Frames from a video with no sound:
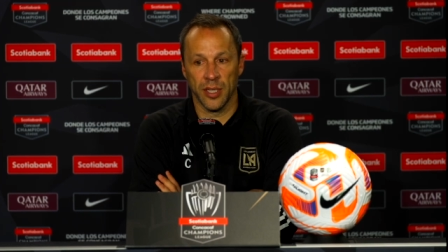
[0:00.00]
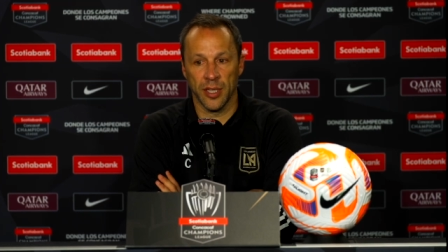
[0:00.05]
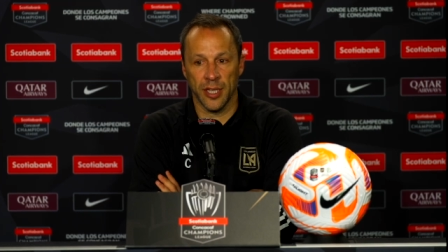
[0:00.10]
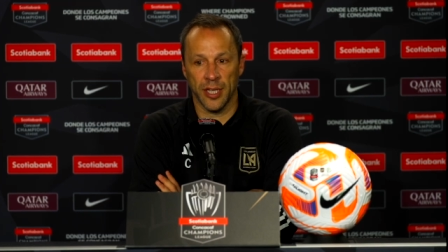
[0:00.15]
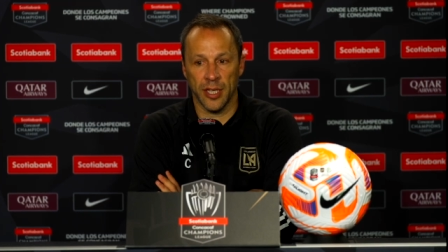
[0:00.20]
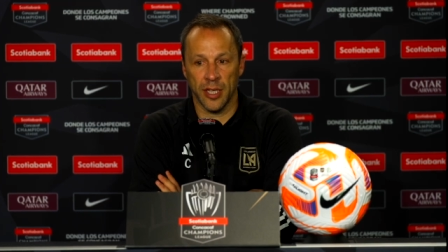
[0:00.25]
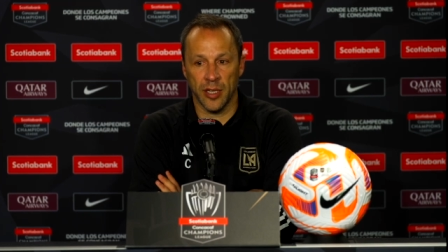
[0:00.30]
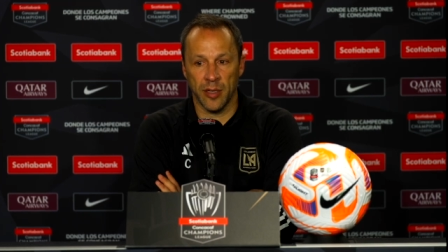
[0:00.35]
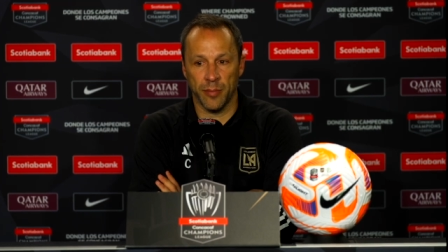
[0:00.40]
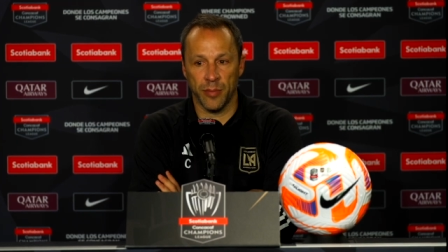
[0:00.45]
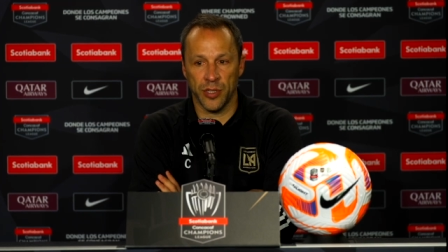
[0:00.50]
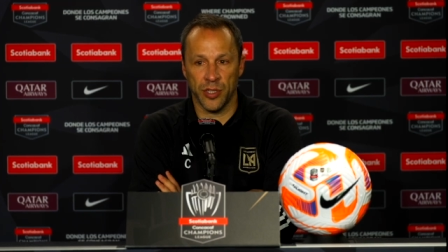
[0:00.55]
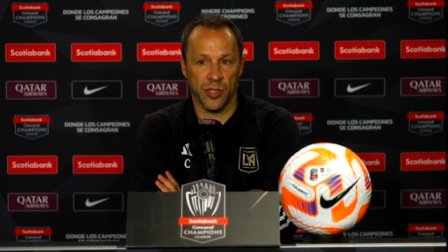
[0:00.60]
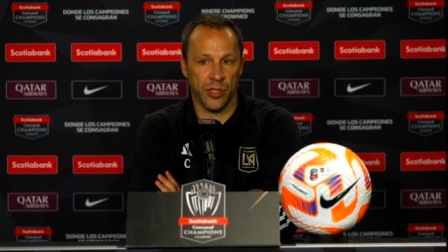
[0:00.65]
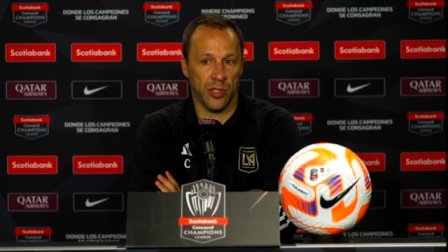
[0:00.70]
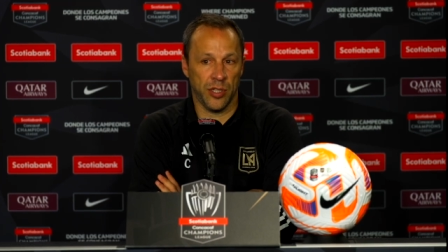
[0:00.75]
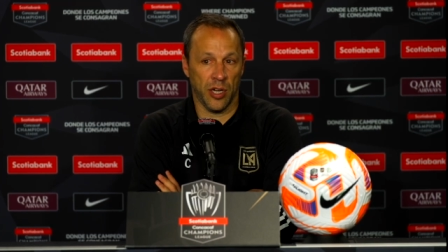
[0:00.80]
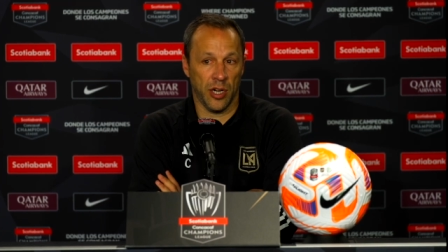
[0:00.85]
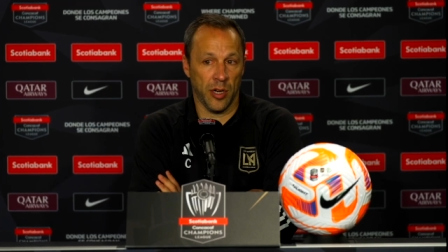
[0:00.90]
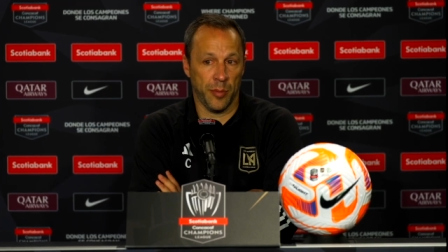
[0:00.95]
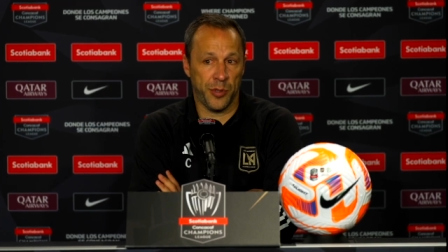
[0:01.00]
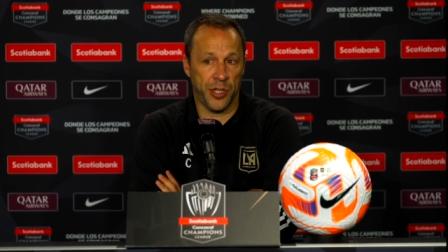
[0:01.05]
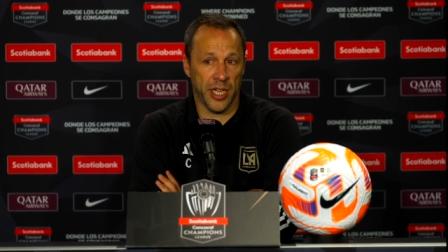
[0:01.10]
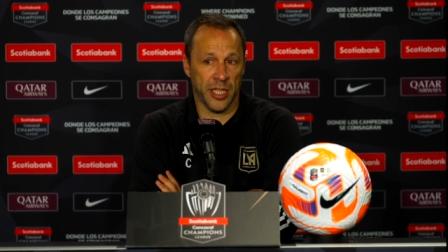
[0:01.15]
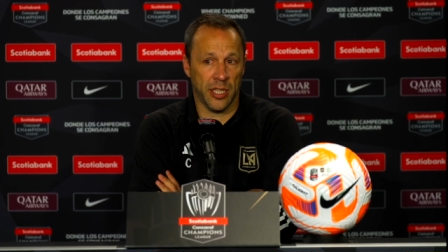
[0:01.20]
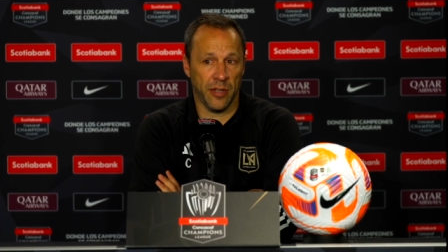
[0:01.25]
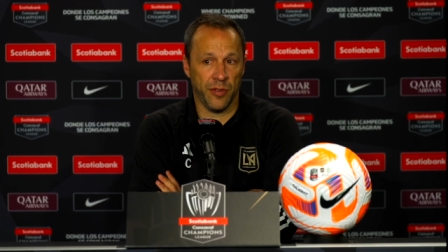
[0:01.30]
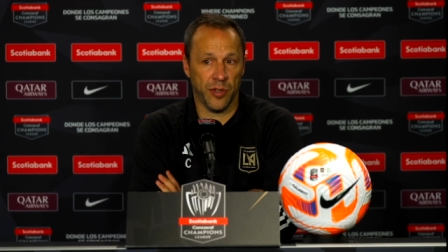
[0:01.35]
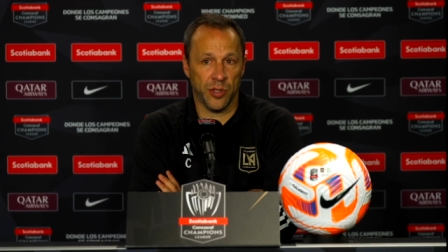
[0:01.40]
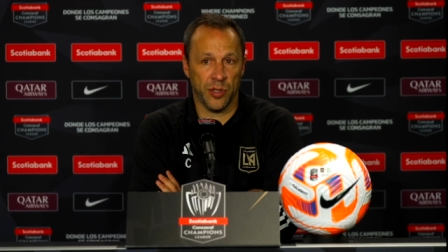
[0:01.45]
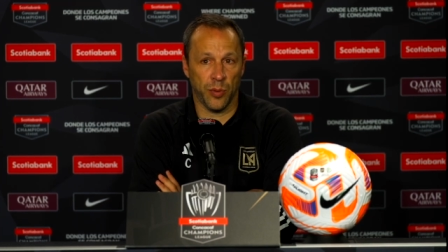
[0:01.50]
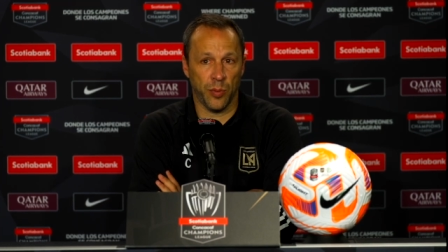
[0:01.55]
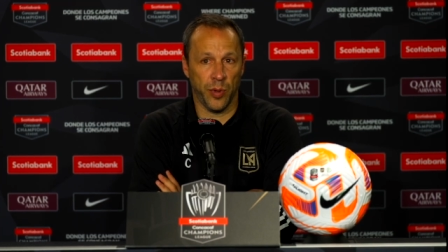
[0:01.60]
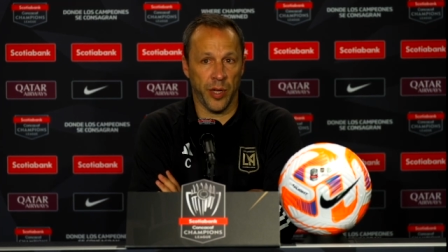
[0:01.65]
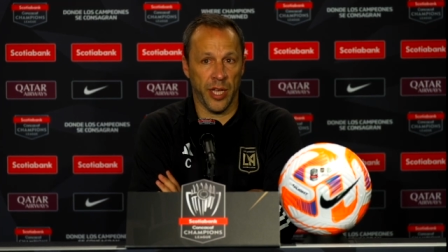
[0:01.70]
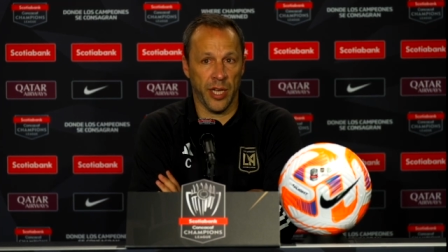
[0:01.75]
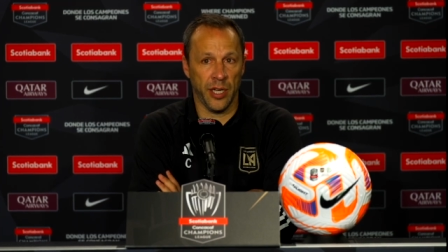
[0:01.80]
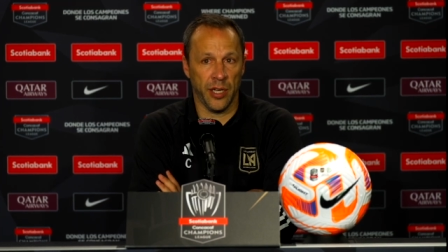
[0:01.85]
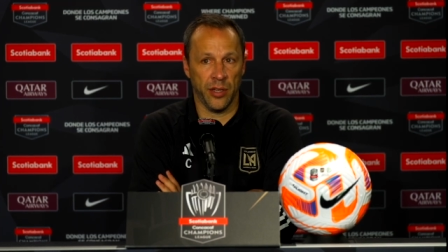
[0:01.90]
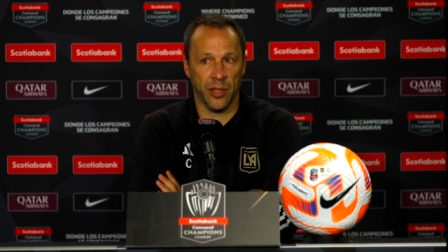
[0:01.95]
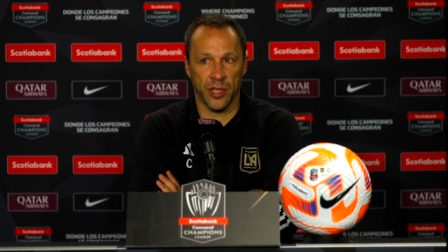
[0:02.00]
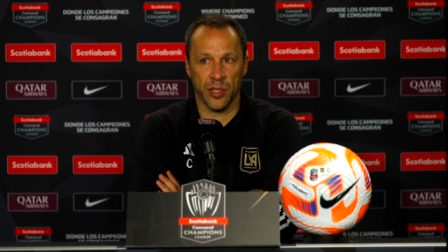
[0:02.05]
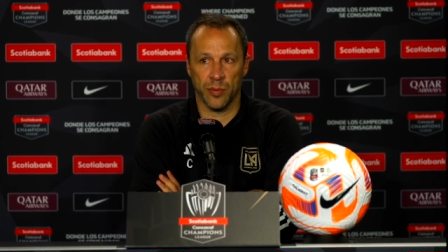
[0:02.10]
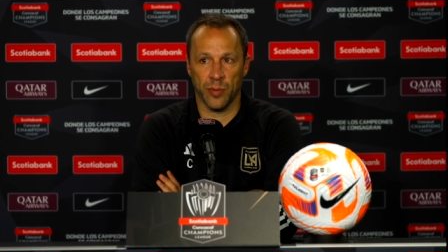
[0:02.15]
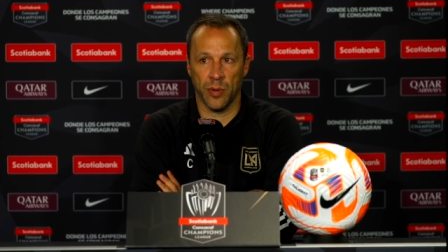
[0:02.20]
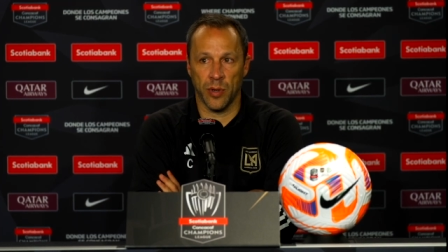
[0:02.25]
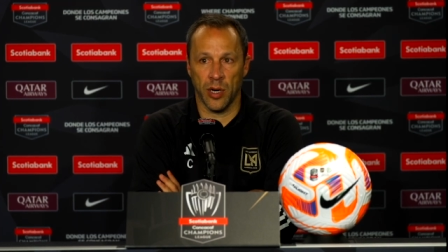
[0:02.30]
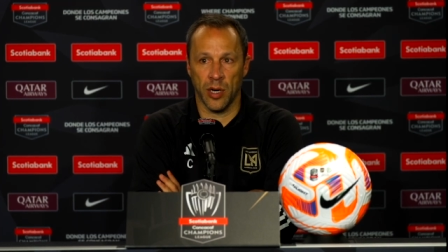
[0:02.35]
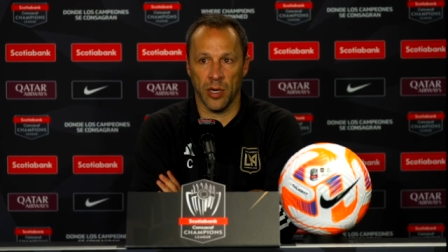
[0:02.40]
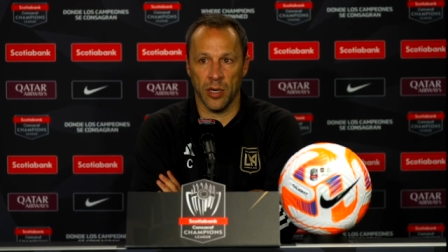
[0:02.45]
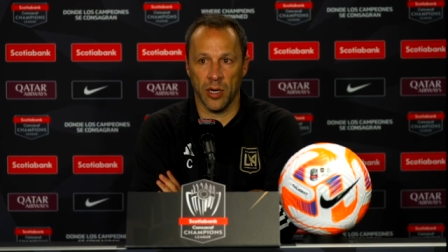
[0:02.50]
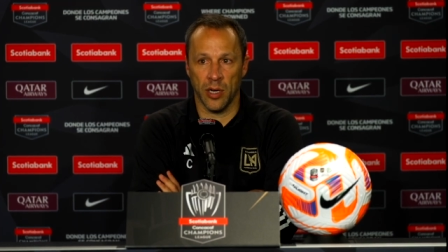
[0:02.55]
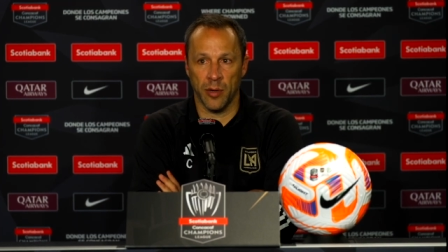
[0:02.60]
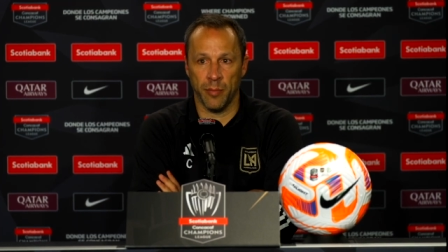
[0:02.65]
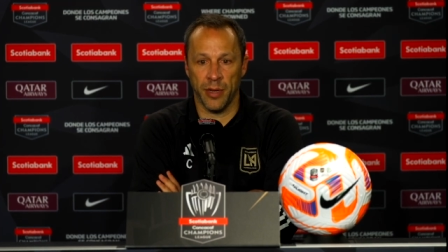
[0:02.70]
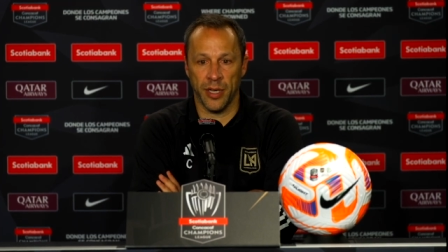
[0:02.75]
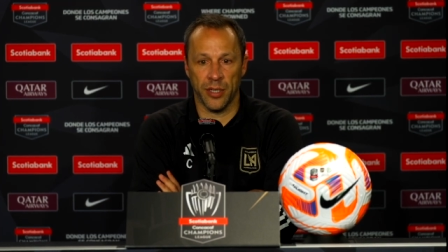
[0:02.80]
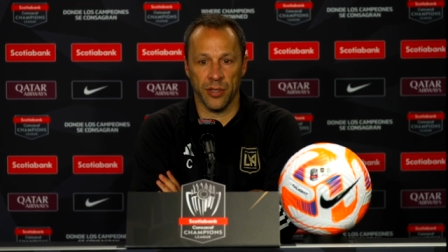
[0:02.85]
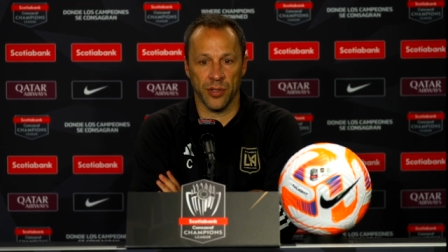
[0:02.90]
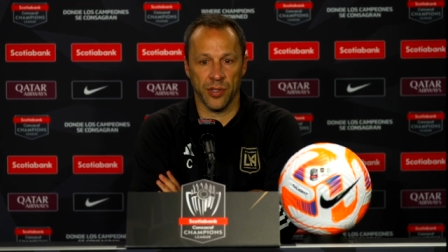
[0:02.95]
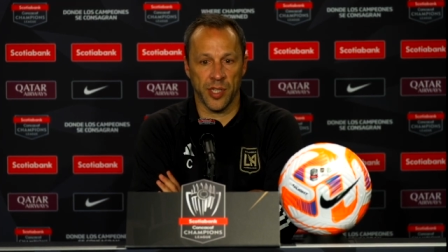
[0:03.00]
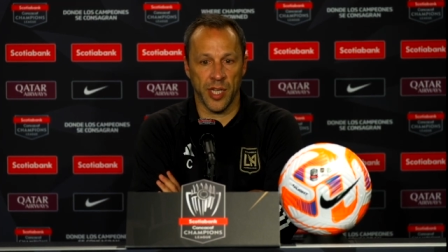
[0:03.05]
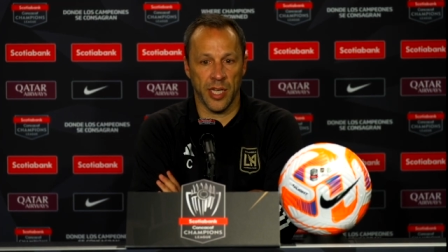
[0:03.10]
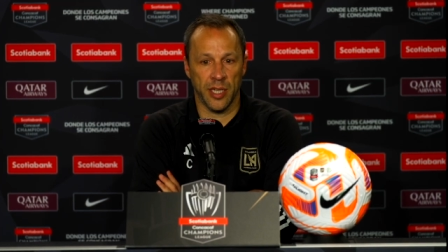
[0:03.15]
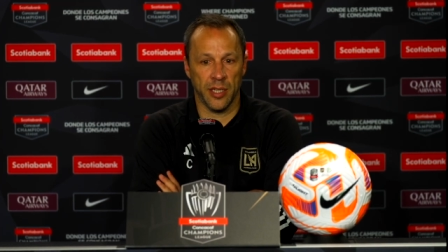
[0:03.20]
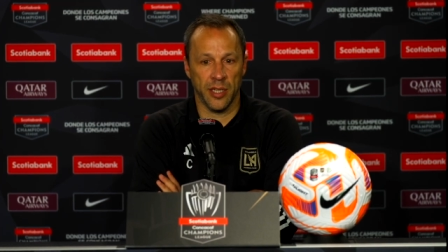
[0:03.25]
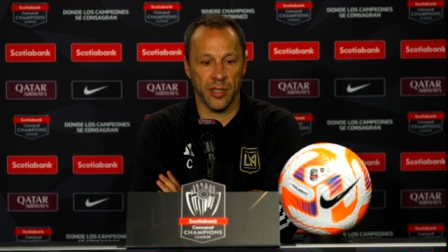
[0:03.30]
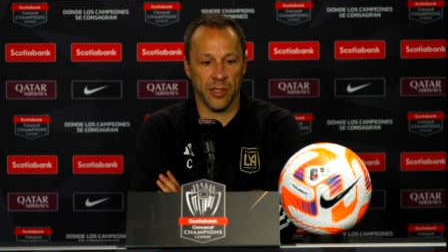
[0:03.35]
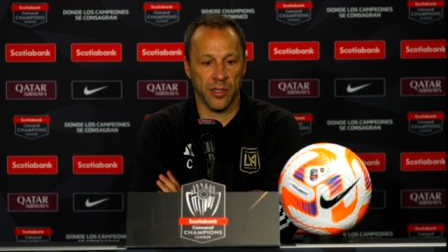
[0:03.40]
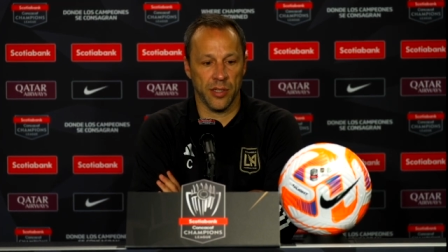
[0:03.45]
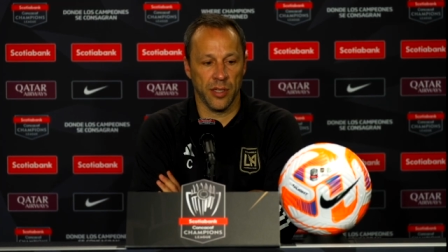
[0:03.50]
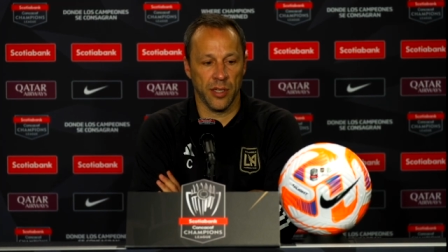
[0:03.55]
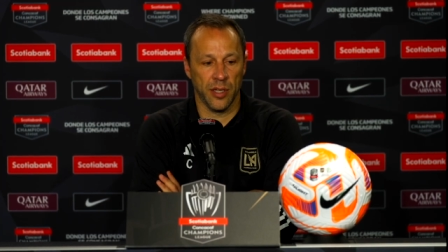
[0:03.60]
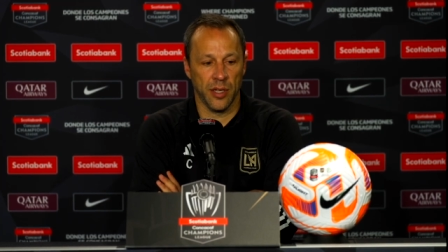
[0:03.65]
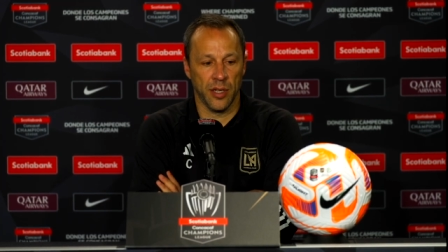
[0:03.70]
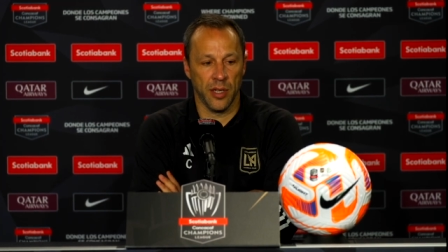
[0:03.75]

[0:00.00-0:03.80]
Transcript: But our objective is to win, and that's where our mental state is.